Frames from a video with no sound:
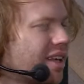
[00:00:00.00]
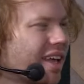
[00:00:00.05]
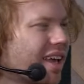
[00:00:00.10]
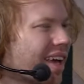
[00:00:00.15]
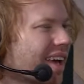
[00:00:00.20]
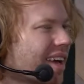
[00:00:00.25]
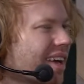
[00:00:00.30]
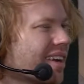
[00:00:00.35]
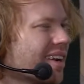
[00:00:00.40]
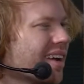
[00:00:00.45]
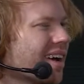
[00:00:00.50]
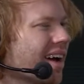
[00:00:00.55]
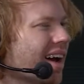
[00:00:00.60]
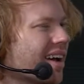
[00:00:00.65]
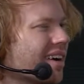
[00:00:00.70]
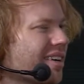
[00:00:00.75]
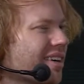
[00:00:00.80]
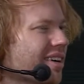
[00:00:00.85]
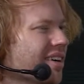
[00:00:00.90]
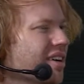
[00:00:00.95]
You can't.
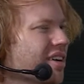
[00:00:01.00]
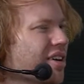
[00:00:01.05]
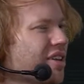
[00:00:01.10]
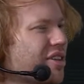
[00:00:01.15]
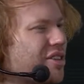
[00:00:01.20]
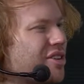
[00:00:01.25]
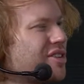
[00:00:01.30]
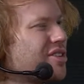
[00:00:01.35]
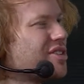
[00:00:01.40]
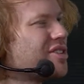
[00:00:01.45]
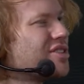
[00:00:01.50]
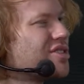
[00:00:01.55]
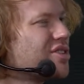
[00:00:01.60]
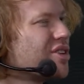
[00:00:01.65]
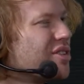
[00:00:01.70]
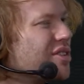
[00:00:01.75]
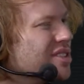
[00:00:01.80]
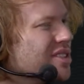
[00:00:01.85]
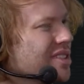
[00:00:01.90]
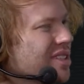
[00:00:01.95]
I don't know. There's
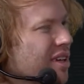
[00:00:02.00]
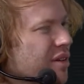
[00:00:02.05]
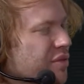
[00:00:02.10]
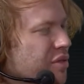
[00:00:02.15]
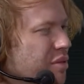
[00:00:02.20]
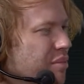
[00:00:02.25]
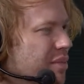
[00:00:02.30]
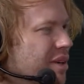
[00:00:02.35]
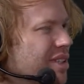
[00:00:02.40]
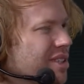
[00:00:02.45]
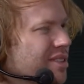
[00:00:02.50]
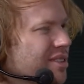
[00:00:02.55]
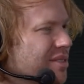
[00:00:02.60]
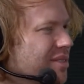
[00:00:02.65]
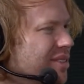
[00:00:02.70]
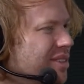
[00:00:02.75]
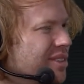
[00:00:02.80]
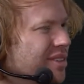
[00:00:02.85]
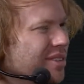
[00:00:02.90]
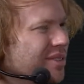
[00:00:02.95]
always stuff you miss
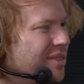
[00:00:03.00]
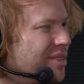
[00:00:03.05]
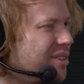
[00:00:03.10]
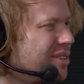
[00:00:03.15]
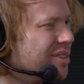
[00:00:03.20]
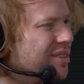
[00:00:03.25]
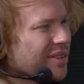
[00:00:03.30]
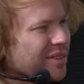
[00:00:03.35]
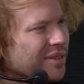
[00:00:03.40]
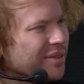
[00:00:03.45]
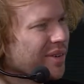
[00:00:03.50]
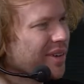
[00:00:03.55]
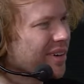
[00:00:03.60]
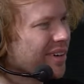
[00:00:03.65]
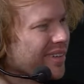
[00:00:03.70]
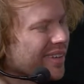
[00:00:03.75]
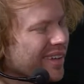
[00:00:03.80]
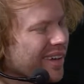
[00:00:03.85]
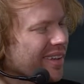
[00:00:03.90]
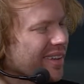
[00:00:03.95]
when you're doing one
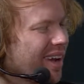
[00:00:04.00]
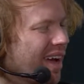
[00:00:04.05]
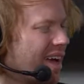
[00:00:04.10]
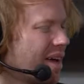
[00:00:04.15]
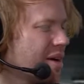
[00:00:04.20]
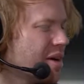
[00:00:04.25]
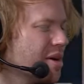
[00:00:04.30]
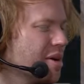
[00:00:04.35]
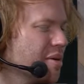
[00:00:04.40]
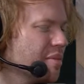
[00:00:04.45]
on the other.